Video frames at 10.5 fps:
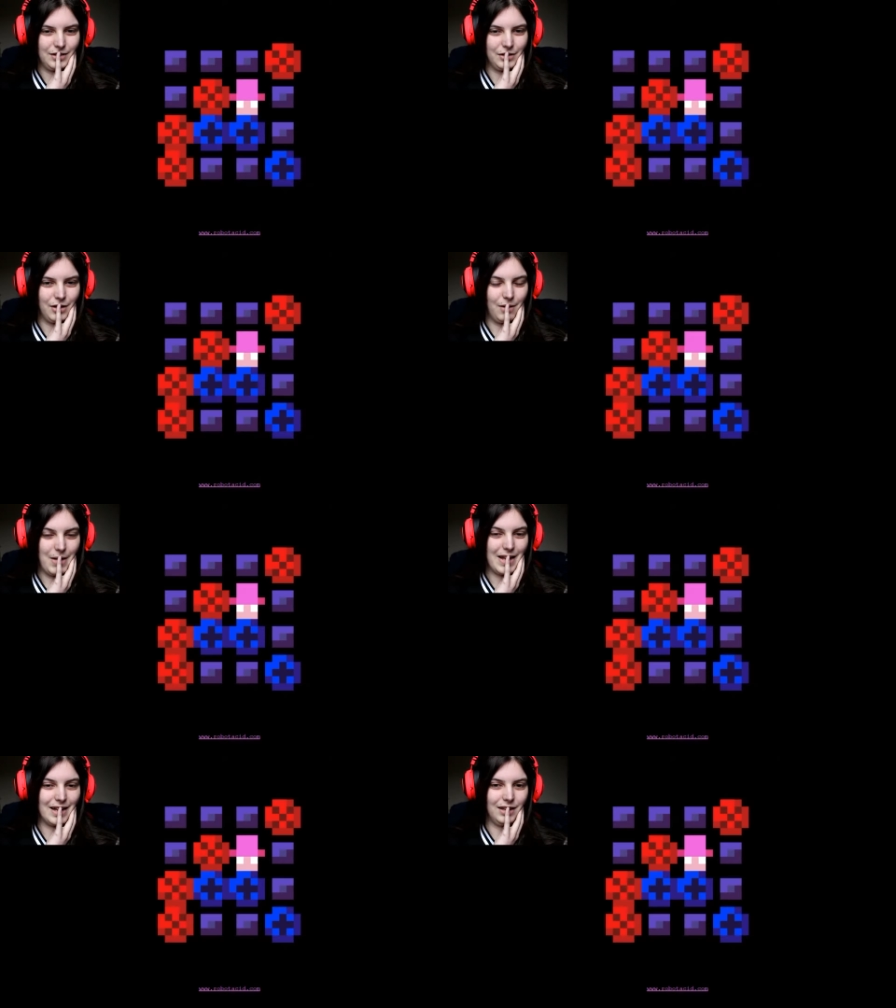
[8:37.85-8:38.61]
Just gotta
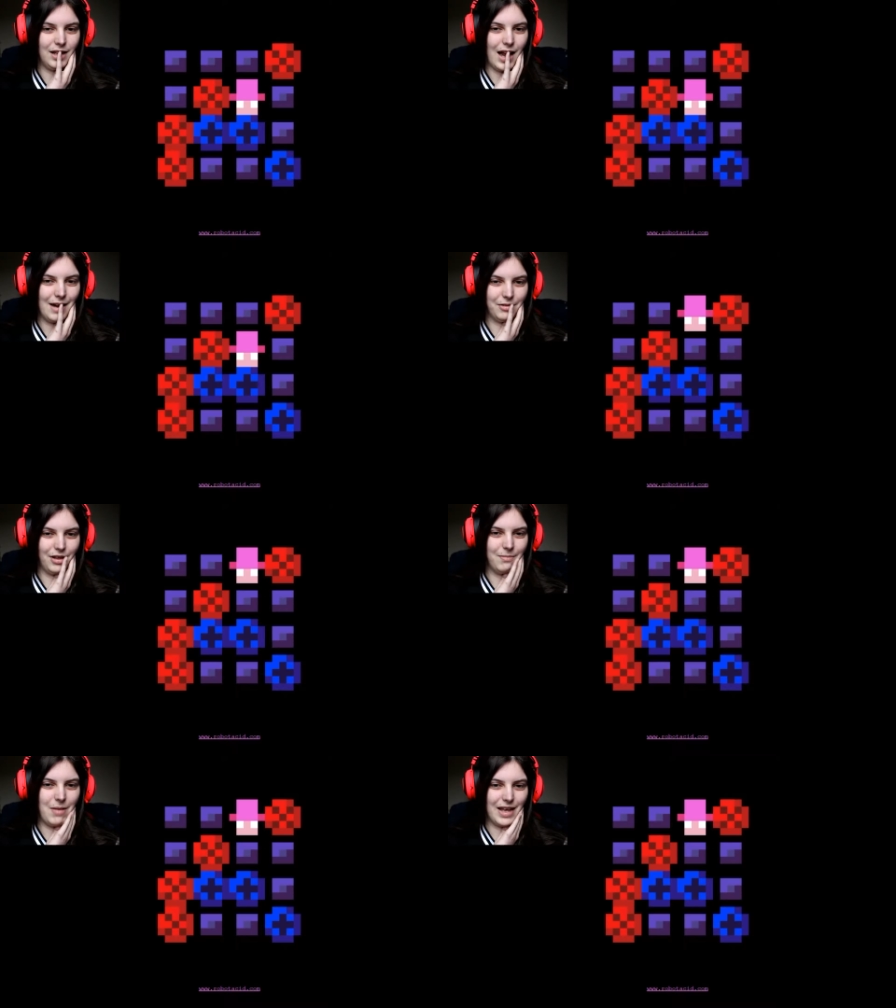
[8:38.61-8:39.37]
make a line
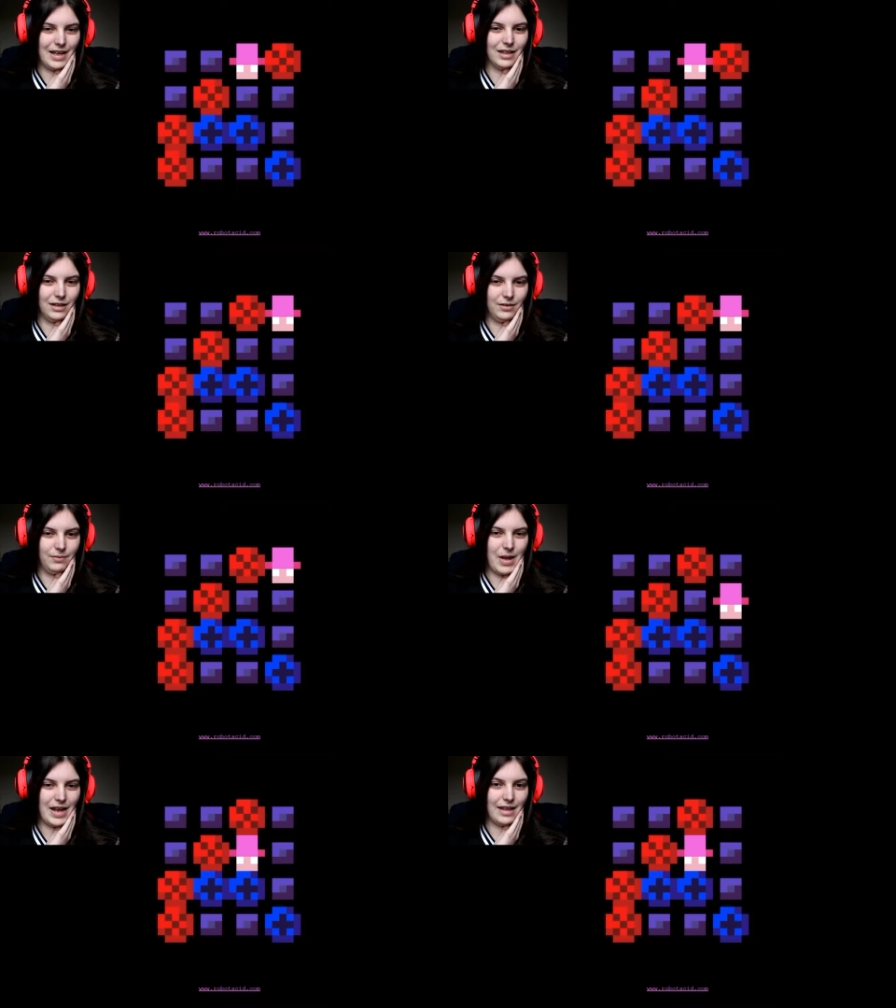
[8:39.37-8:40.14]
without making the
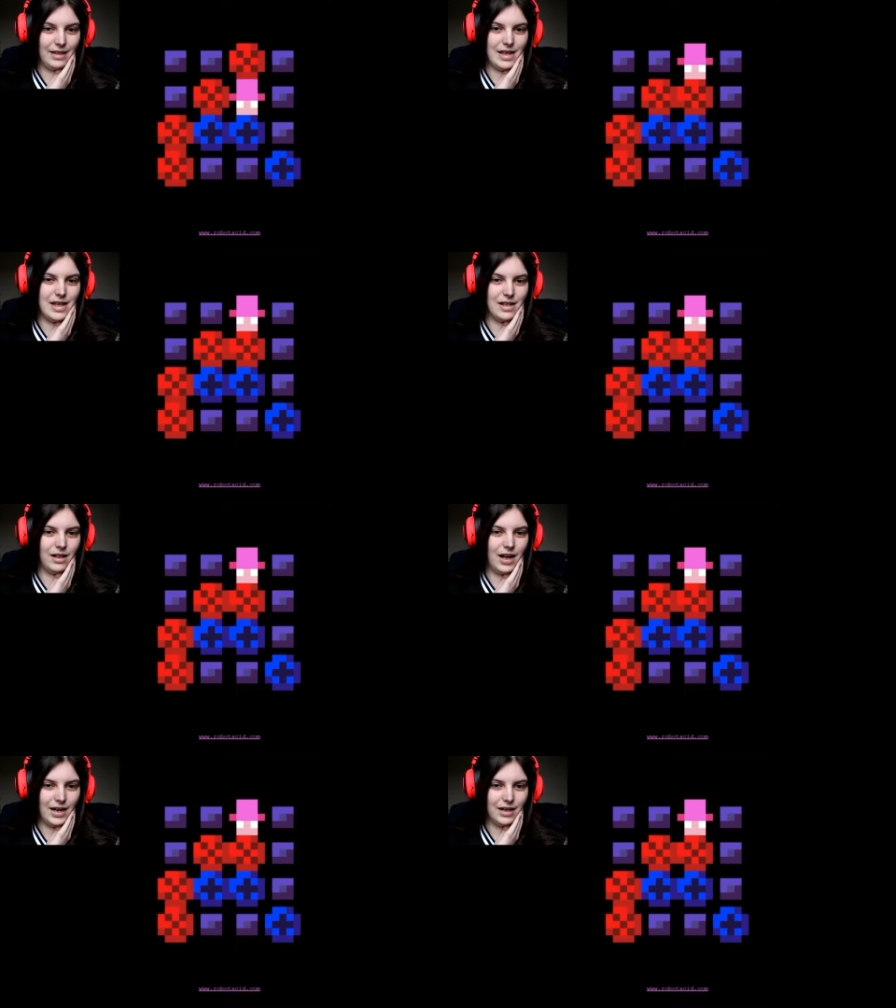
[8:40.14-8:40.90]
making the
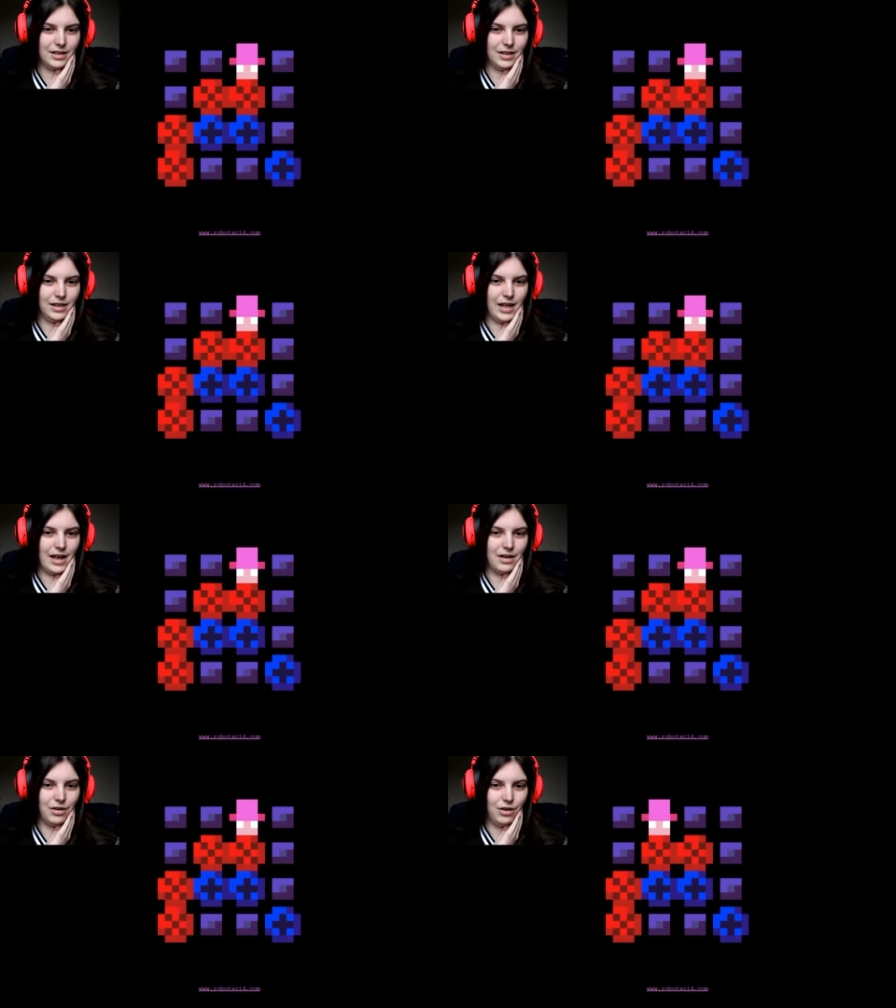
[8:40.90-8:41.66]
line, as in the
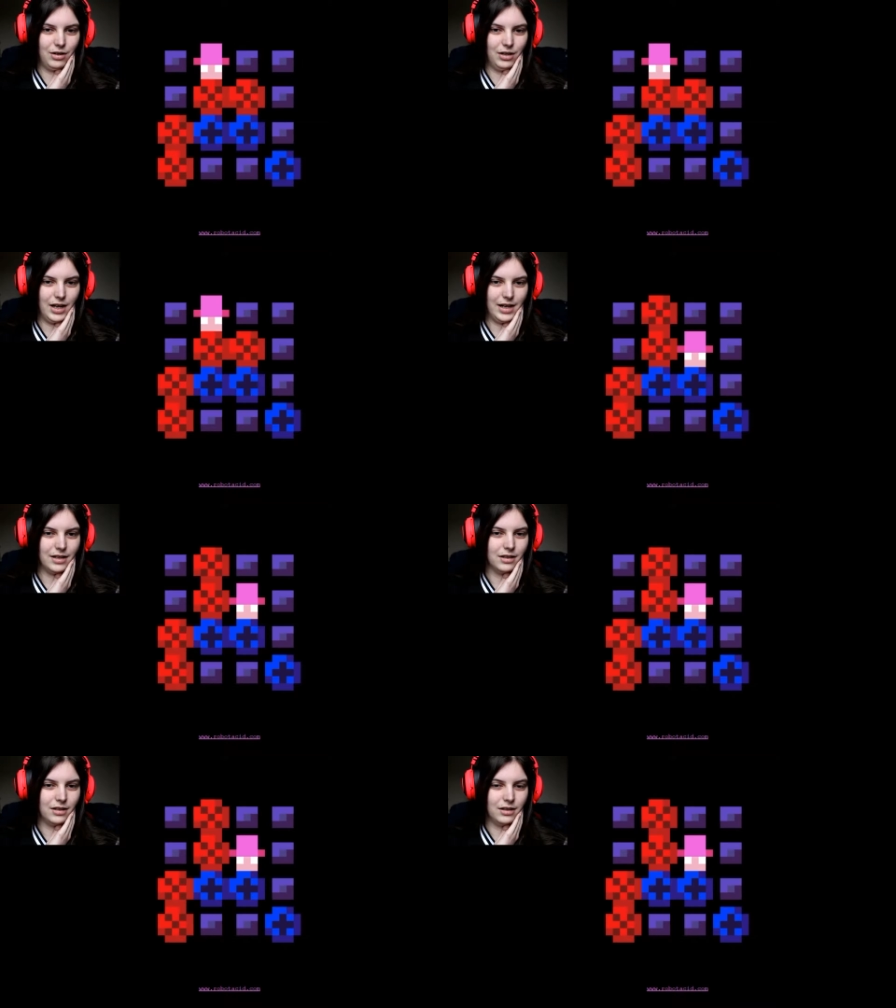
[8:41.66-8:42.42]
end all
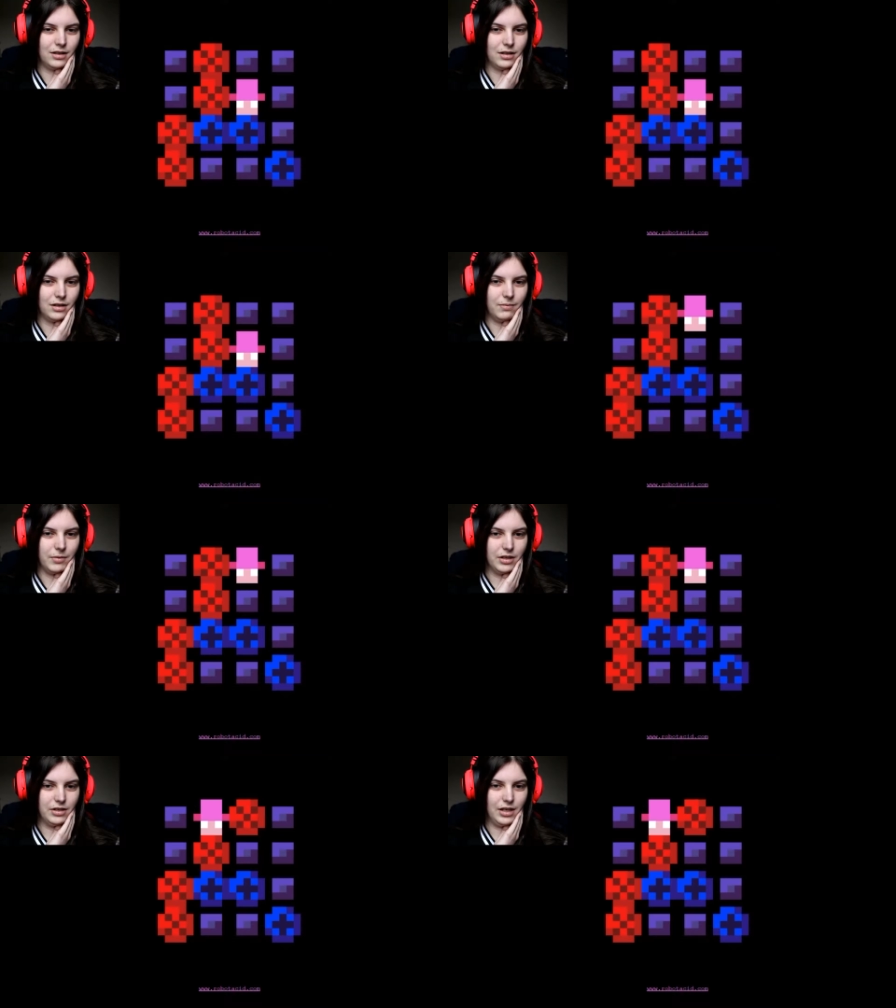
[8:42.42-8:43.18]
line.
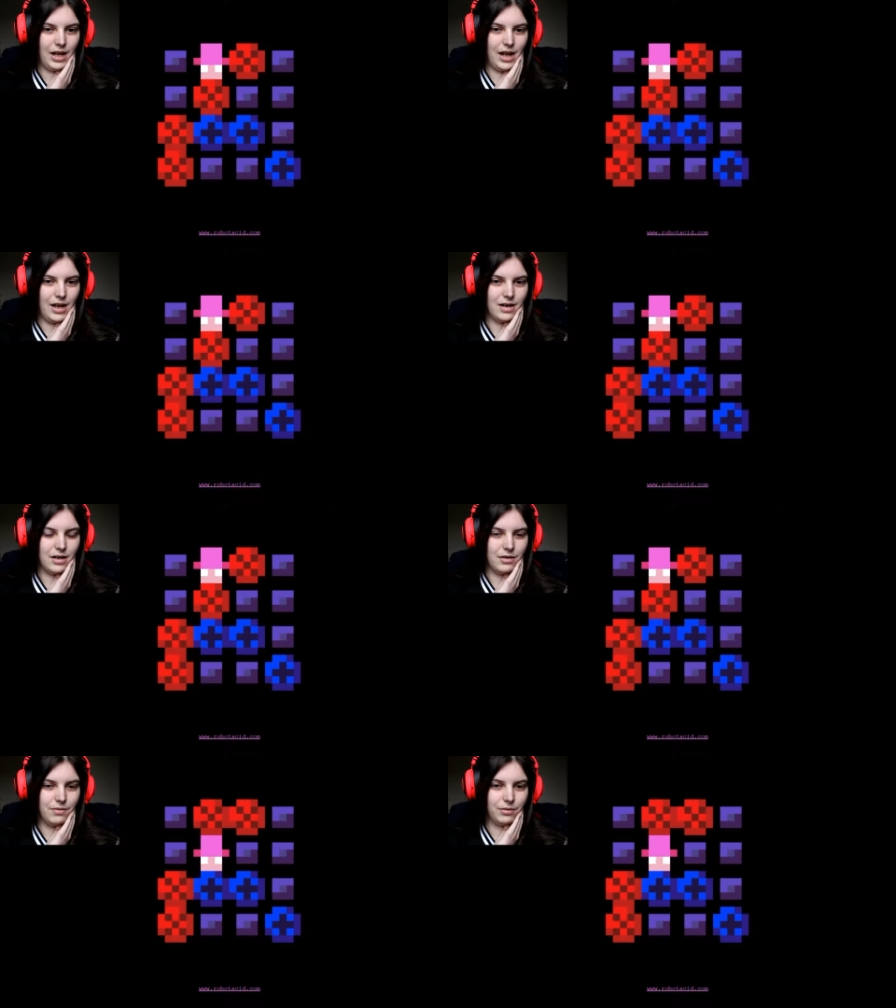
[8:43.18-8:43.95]
Because
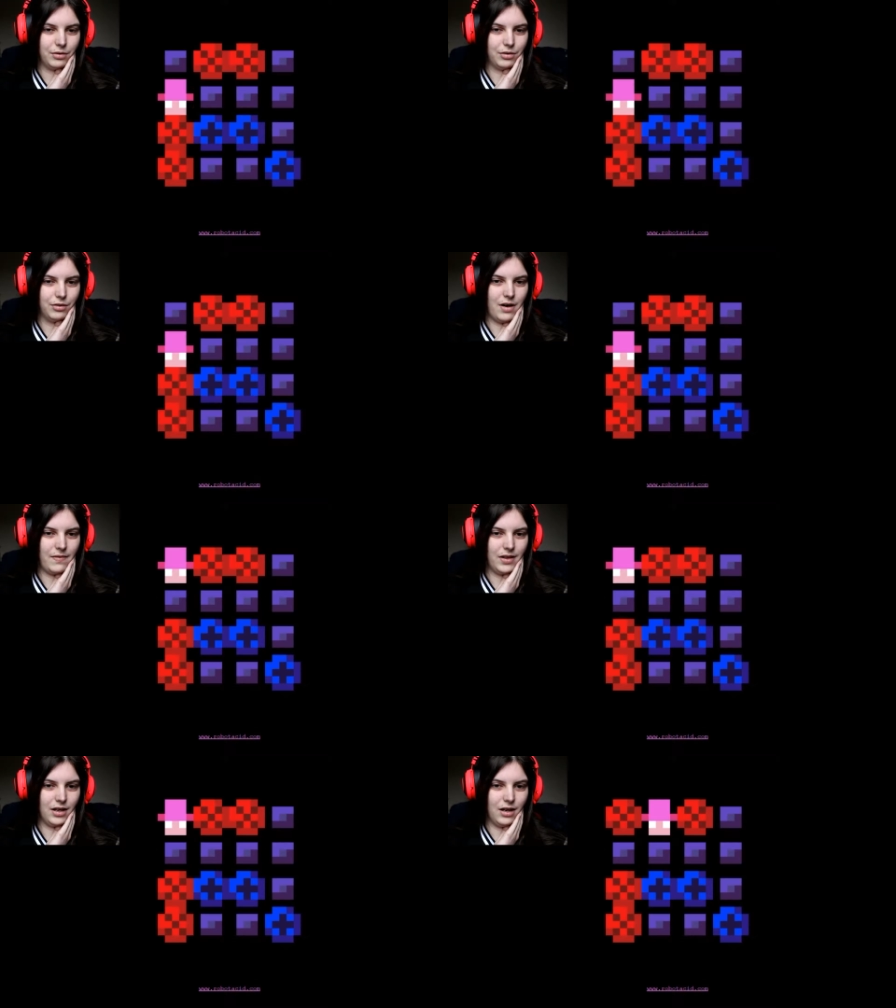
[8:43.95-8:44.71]
then you will screw
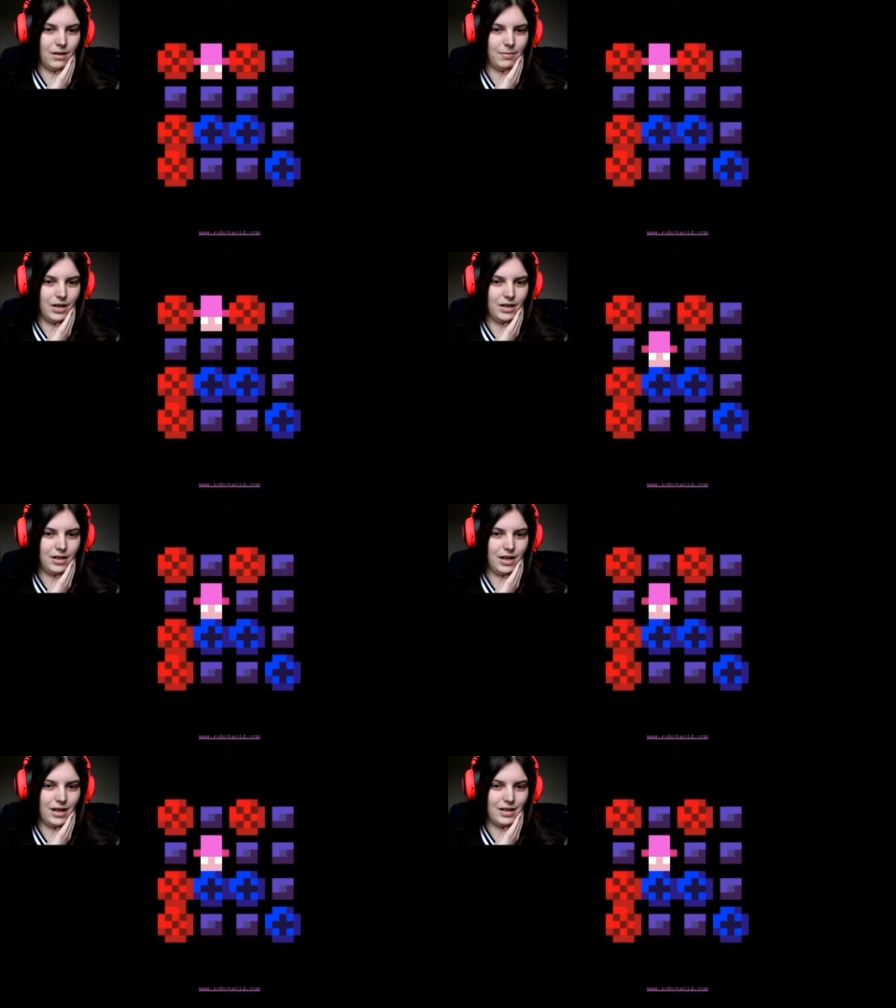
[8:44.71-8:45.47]
everything up
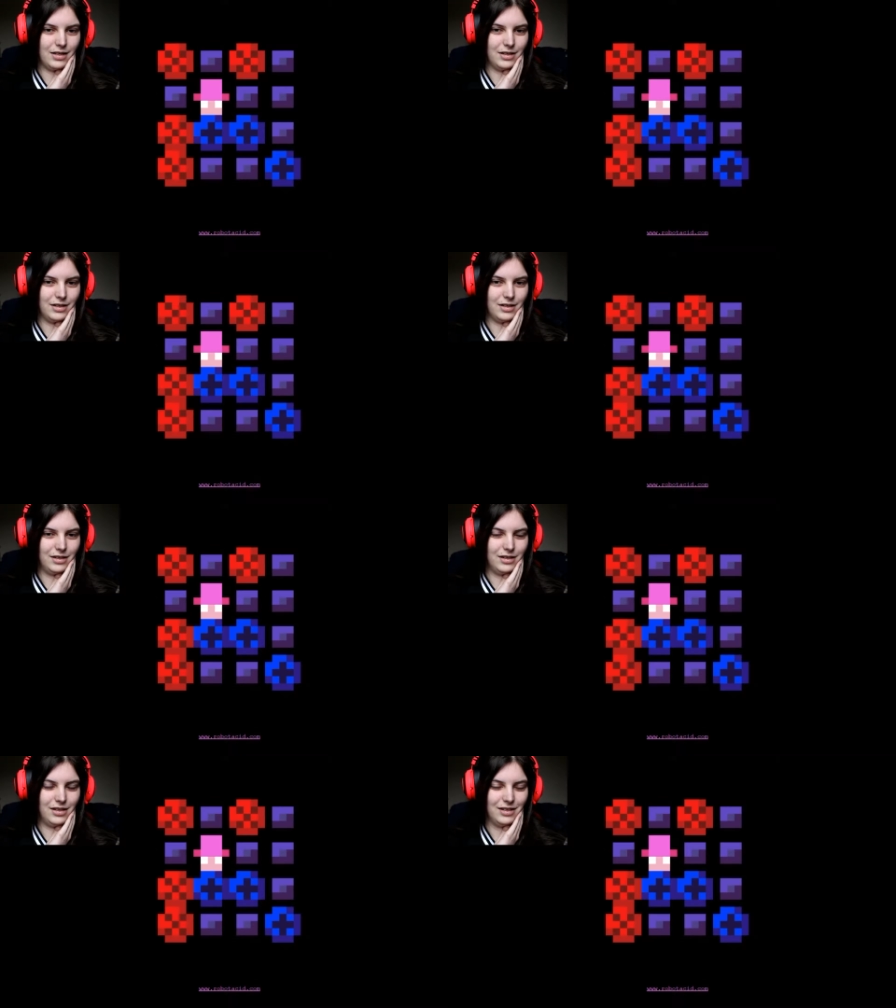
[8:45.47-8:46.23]
and then just